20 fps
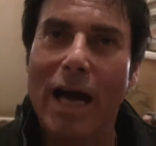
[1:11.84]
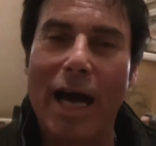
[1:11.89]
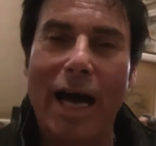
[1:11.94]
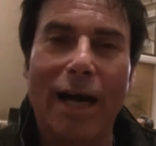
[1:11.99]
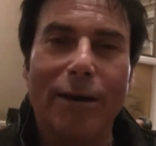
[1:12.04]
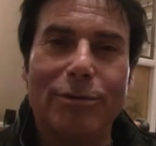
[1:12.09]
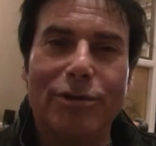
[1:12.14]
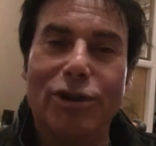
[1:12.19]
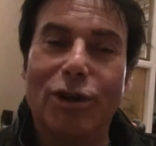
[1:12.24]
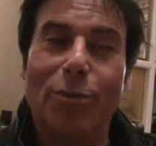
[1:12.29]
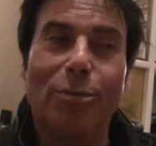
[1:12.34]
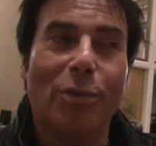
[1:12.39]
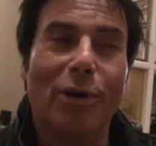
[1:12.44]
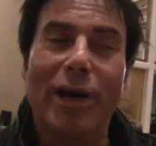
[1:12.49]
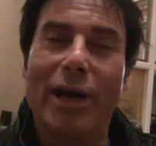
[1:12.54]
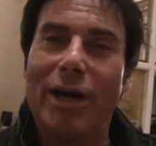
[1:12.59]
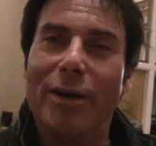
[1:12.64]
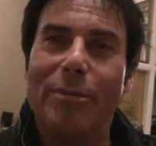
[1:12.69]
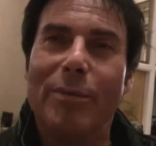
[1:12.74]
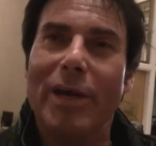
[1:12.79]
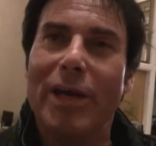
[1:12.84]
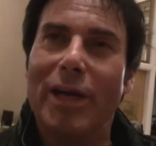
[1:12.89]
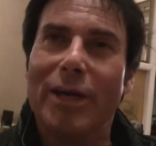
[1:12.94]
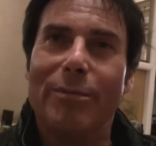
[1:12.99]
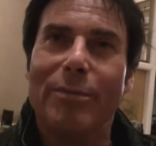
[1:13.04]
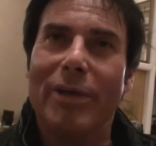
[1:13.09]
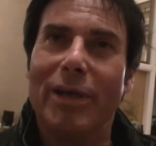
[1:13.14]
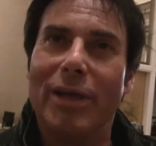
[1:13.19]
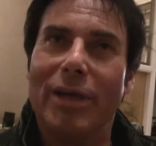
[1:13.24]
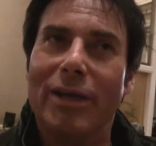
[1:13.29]
I'm so proud of
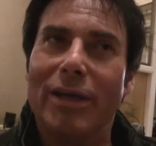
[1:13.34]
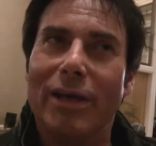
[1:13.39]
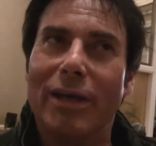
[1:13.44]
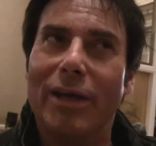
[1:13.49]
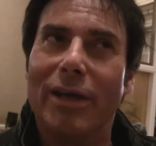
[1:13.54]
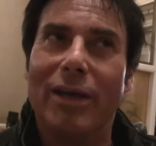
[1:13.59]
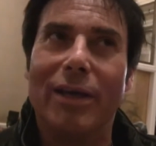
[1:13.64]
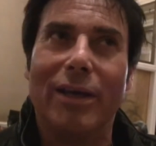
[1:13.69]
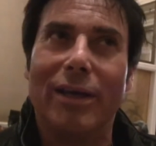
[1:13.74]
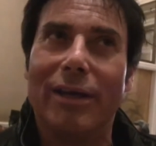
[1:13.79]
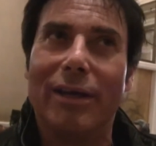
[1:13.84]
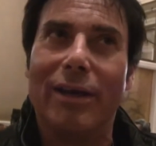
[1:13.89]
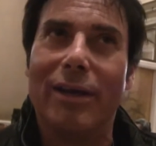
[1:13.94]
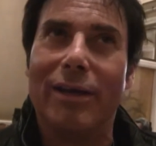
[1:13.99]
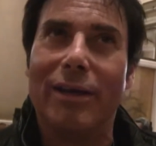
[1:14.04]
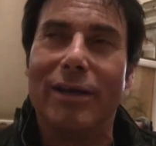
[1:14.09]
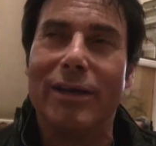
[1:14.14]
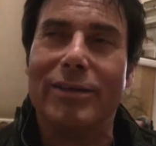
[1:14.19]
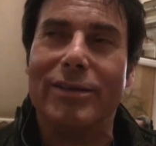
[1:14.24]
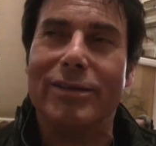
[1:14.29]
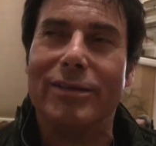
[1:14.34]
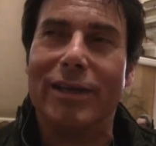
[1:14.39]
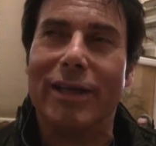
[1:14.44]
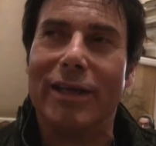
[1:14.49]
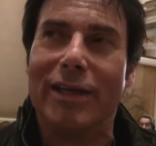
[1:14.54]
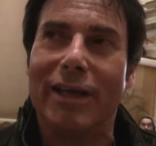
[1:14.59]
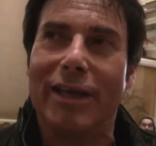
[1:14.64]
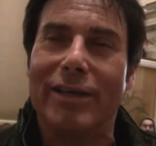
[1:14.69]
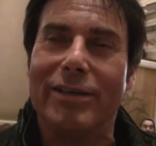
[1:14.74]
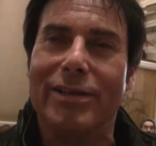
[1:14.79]
Manny, man. It's,
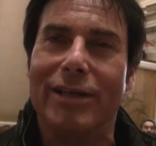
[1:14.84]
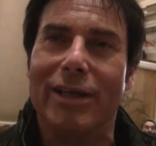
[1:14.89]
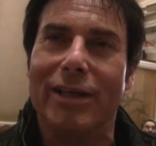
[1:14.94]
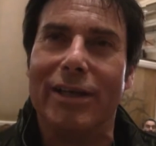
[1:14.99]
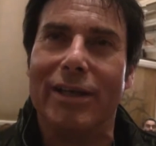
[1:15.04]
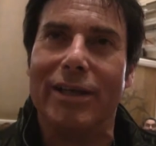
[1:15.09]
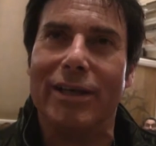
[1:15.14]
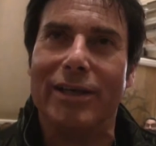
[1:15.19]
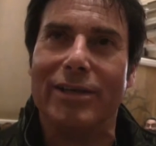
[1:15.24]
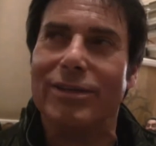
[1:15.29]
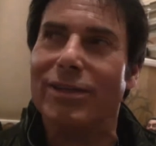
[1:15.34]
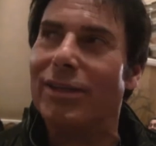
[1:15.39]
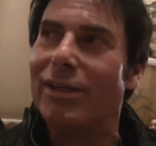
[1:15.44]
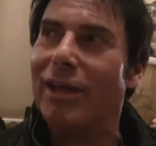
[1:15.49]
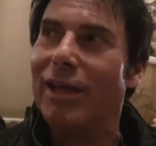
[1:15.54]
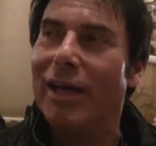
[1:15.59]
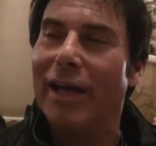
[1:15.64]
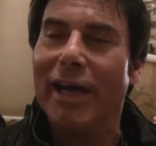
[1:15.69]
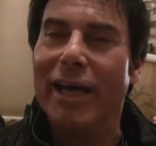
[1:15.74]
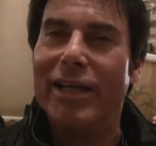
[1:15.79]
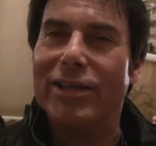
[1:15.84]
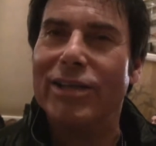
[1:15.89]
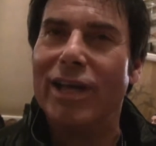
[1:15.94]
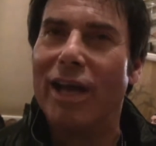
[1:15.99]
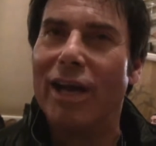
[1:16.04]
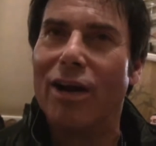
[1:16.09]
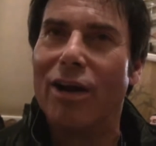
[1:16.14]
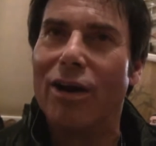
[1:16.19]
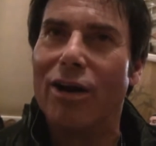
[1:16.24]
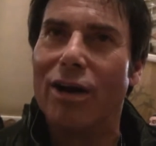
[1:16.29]
I can't tell you. He's a,
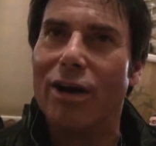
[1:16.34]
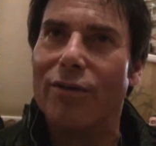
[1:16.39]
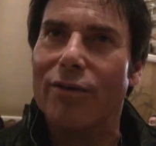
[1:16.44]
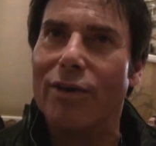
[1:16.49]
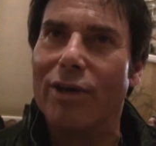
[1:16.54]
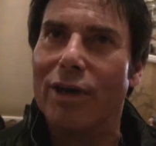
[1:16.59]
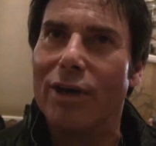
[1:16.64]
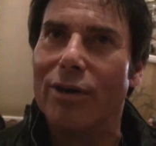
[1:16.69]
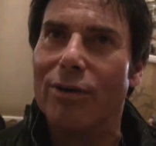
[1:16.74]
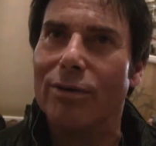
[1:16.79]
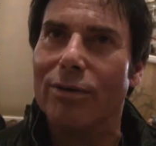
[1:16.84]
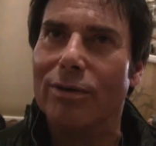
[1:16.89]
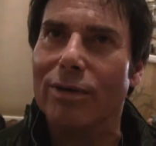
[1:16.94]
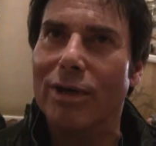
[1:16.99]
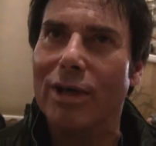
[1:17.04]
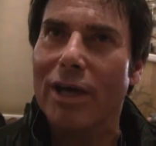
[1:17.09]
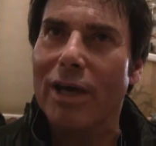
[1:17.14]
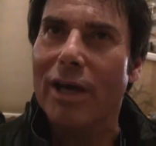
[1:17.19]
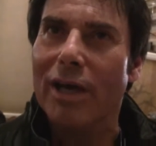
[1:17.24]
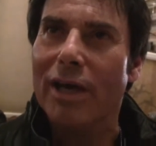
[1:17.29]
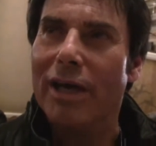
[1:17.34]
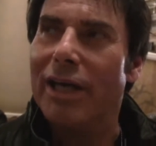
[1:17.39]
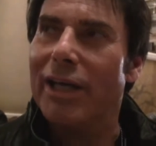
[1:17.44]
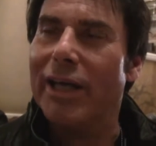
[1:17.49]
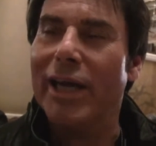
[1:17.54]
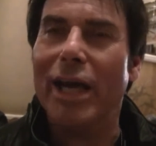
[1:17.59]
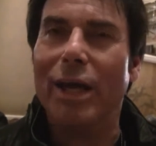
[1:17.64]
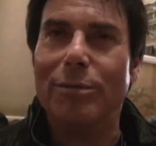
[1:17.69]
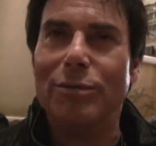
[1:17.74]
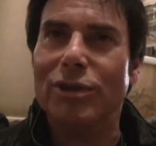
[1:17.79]
he's got a heart of gold.
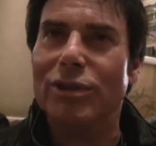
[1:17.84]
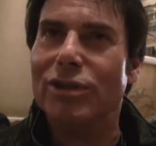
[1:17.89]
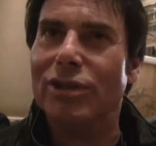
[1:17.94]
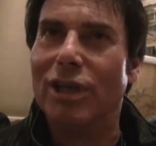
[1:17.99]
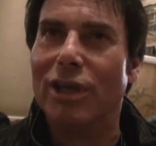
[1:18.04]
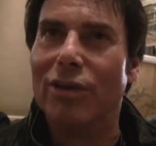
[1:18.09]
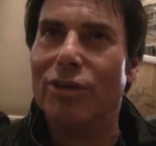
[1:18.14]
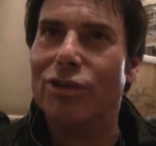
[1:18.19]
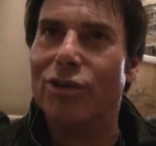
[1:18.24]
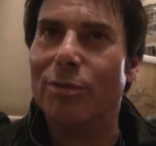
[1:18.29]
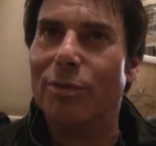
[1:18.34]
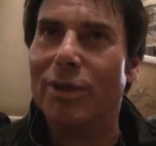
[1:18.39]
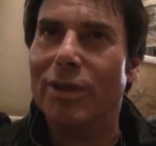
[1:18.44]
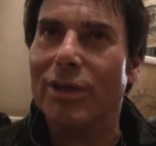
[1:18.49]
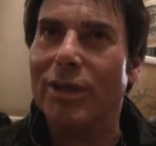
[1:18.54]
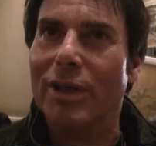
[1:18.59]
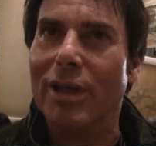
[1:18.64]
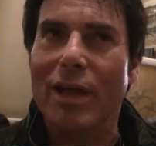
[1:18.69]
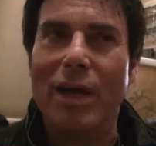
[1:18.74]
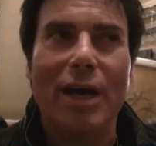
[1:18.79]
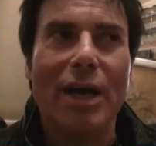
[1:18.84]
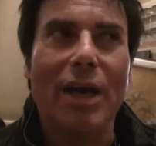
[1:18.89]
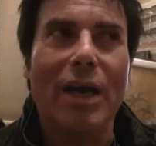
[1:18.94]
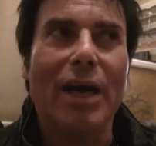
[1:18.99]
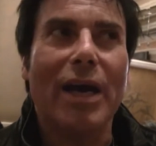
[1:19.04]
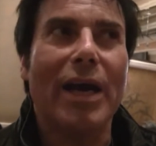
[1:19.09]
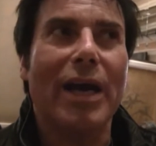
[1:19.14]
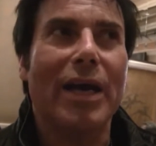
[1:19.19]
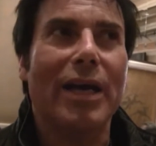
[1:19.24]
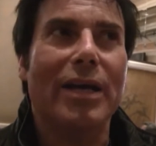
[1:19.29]
He helps his countrymen,
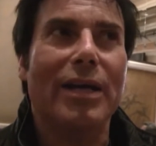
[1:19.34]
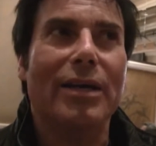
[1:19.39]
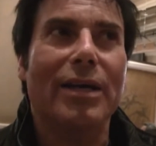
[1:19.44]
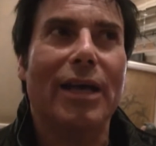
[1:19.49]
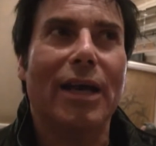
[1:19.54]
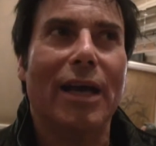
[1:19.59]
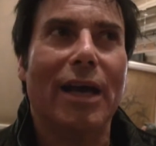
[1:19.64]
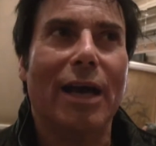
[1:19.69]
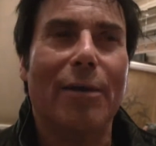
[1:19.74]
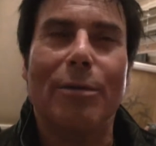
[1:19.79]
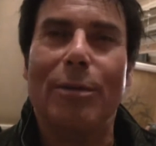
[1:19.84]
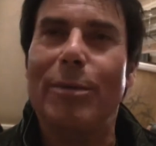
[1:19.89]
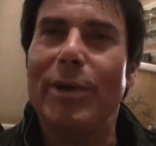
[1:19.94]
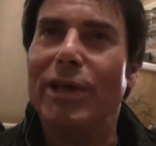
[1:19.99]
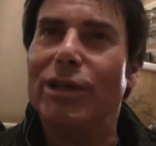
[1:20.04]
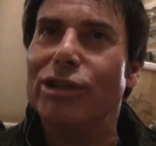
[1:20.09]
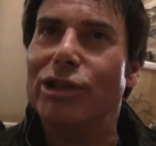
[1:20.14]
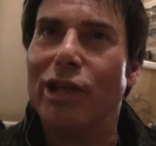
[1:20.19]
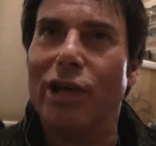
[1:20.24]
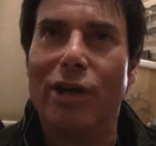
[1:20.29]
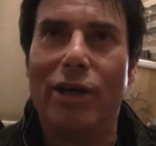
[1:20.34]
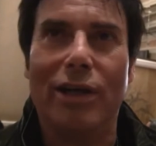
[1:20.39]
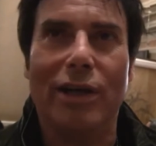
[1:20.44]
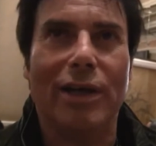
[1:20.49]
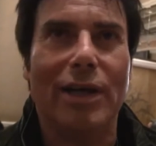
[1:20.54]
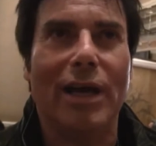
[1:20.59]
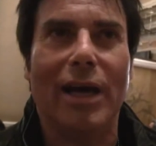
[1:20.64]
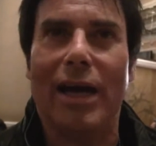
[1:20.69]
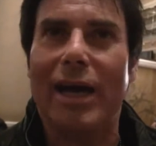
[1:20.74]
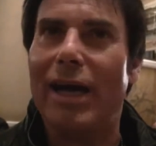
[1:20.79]
and I'm a big
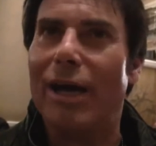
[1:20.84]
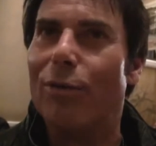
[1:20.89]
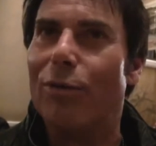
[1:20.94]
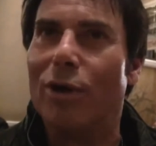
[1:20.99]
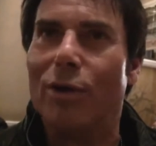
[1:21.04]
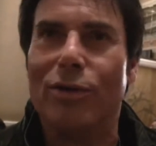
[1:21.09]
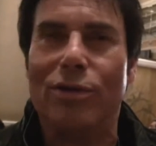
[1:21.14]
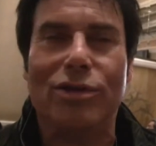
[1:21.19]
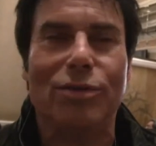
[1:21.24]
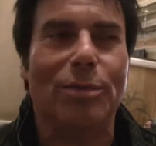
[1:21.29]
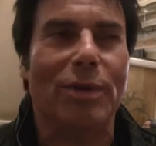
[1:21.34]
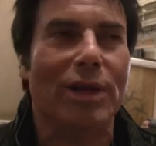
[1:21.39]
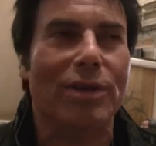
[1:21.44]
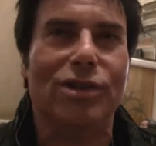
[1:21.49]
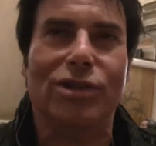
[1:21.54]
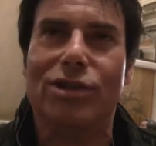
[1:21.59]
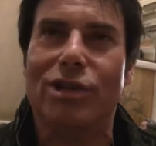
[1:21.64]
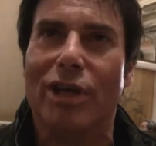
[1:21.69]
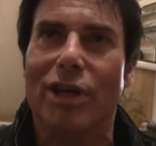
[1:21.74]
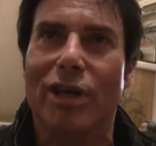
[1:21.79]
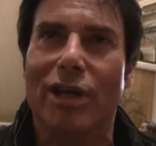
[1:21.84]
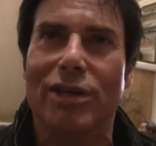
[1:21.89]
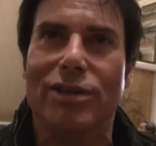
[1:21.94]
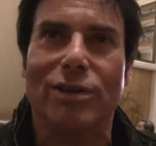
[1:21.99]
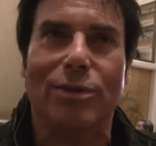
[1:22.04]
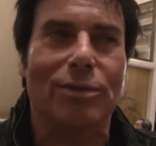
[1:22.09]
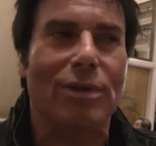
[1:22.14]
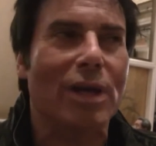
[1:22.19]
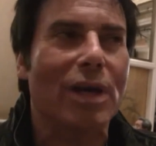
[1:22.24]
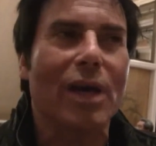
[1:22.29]
charity guy. I work with a bunch of
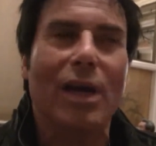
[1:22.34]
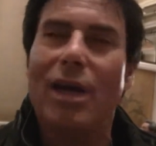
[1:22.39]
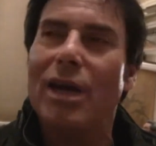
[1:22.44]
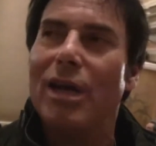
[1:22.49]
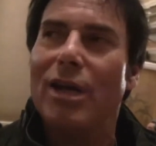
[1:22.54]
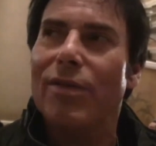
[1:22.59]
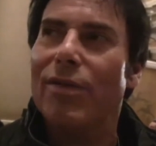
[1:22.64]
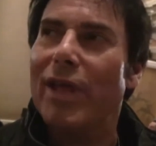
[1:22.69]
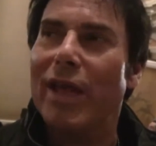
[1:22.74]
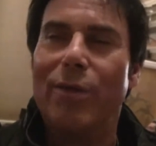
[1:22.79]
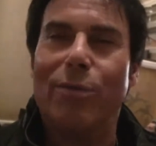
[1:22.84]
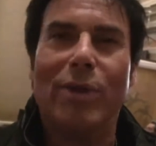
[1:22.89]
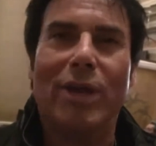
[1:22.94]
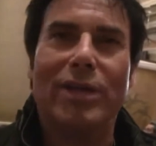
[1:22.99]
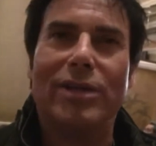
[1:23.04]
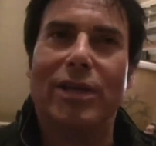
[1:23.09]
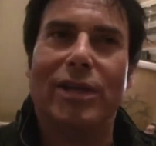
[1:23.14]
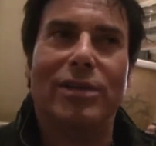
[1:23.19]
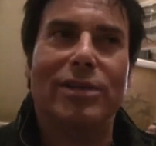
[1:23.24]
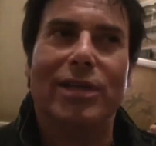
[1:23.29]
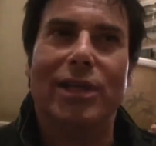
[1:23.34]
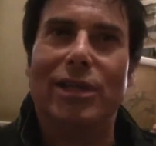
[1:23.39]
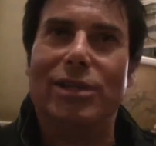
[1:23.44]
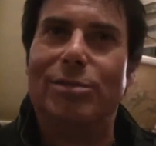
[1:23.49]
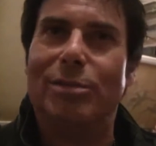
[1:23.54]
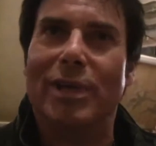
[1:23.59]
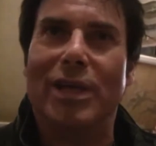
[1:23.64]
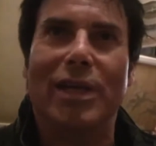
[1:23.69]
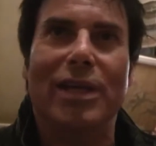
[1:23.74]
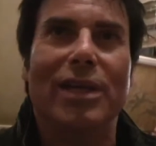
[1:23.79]
charities, and that right there
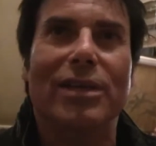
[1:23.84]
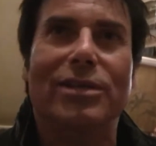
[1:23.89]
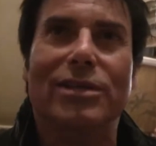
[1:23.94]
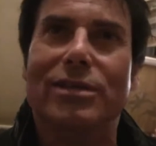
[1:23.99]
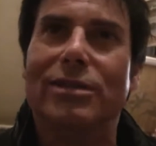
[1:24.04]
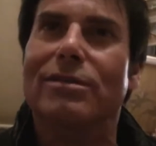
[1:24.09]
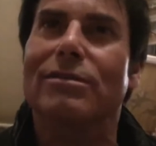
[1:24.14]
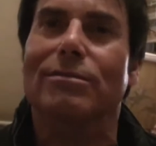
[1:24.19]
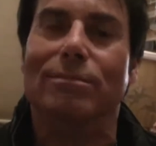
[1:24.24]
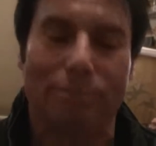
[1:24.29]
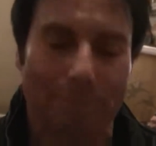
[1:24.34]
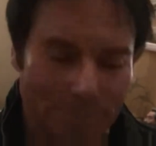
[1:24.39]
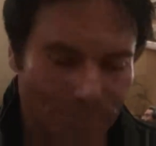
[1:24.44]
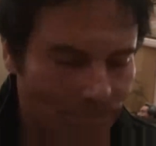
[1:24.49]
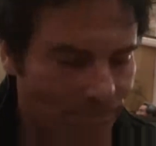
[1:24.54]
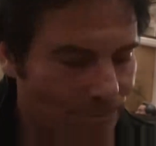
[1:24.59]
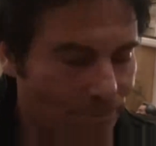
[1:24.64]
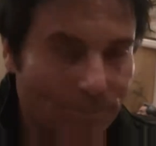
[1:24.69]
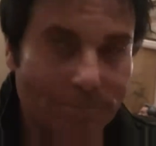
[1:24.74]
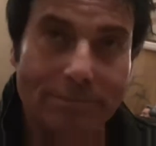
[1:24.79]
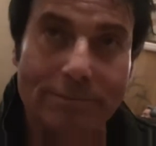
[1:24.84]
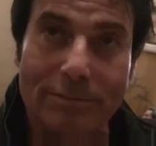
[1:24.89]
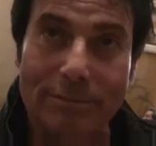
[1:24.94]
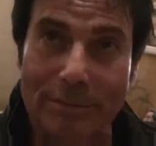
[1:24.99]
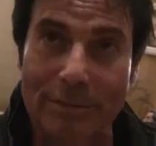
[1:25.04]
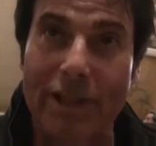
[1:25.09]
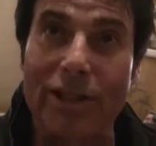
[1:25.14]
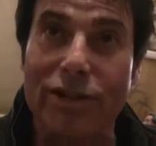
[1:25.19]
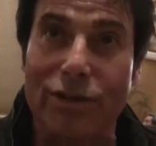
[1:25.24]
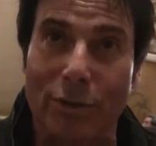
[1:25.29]
tells me he is
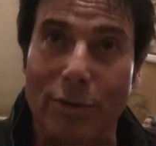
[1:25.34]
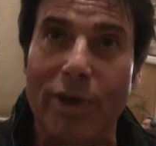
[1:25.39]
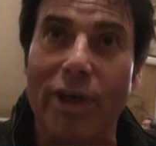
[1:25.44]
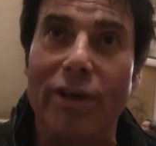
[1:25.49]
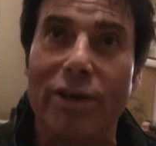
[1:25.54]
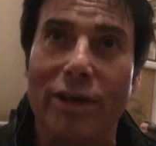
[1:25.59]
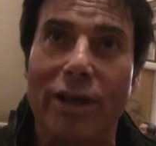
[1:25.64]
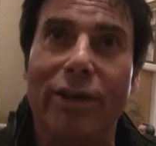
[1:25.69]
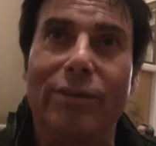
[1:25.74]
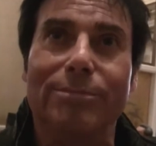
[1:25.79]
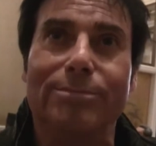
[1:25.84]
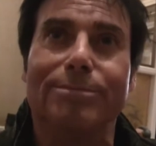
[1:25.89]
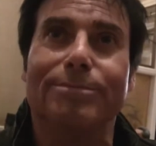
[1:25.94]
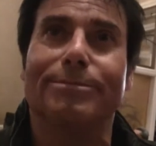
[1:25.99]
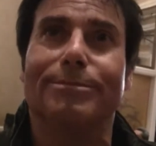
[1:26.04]
he's the real deal.